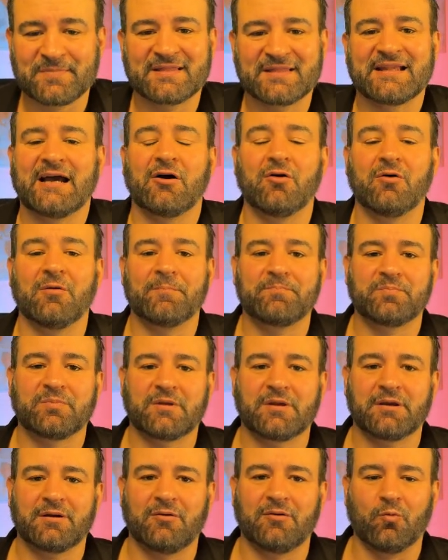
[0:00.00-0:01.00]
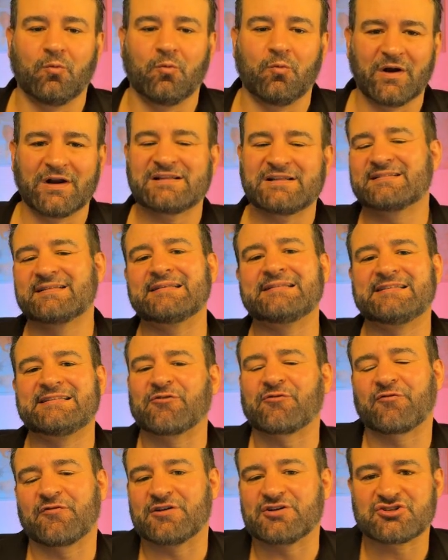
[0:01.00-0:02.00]
Now, what's the
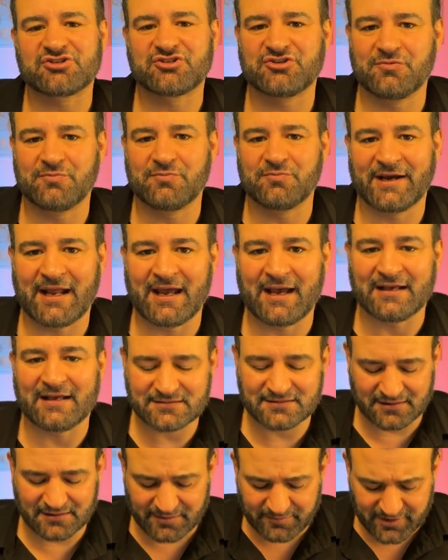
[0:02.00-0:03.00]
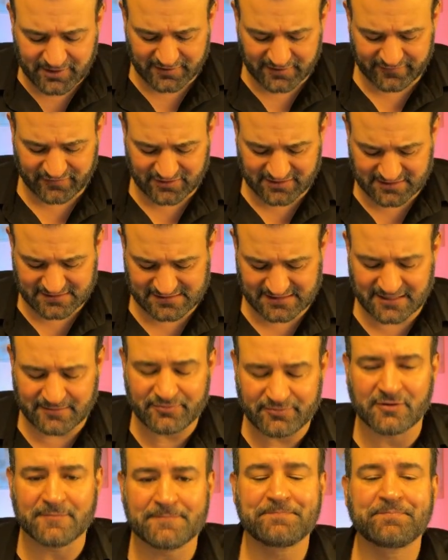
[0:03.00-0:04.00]
difference, you might ask? Let me give you an
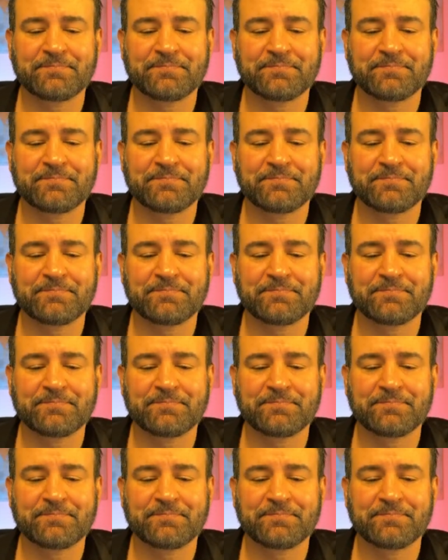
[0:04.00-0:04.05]
example.